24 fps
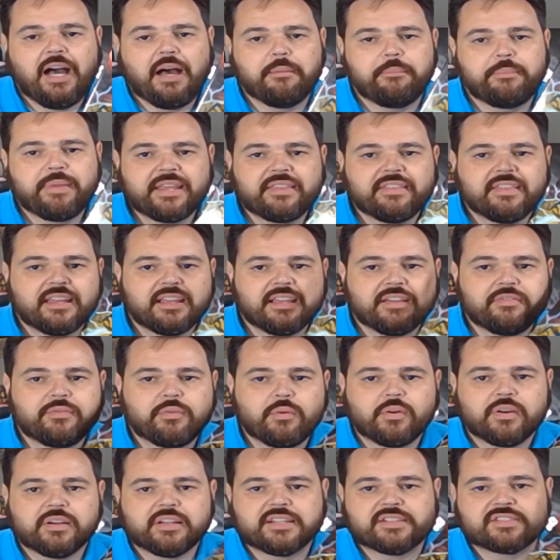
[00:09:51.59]
big thing
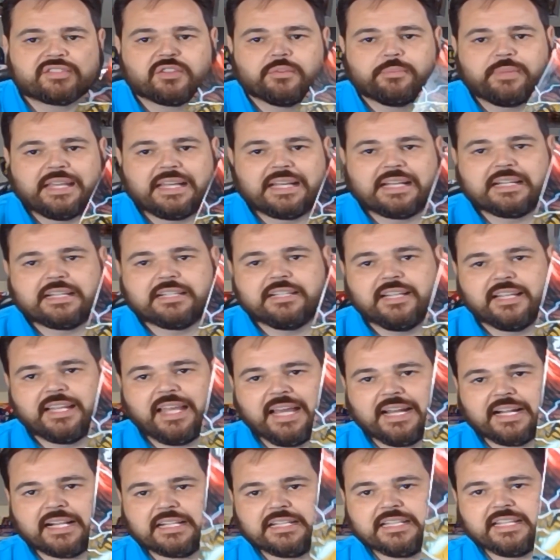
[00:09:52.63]
for it is they'll be
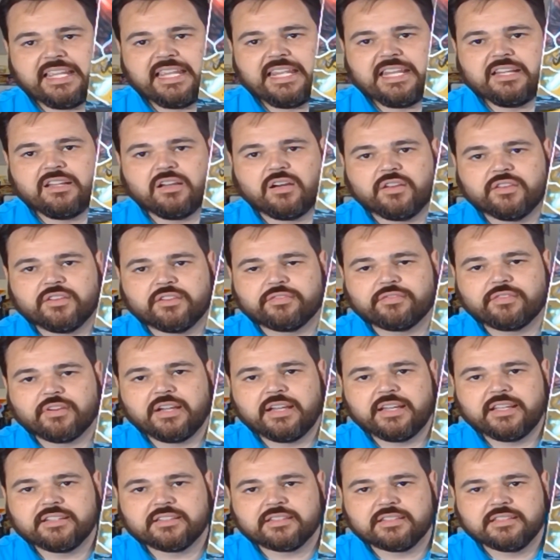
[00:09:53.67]
kind of clean on the
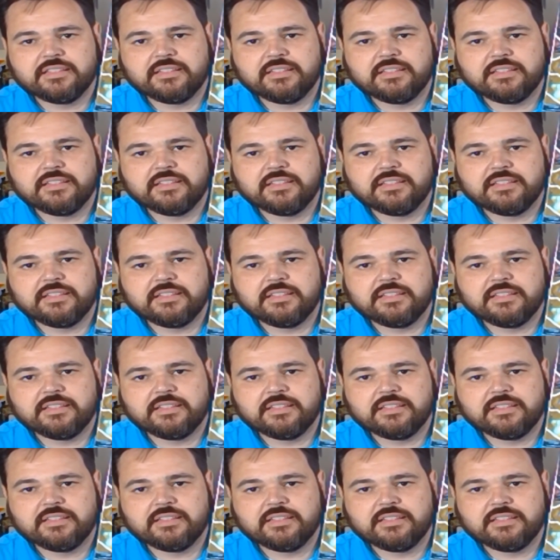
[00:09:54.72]
front,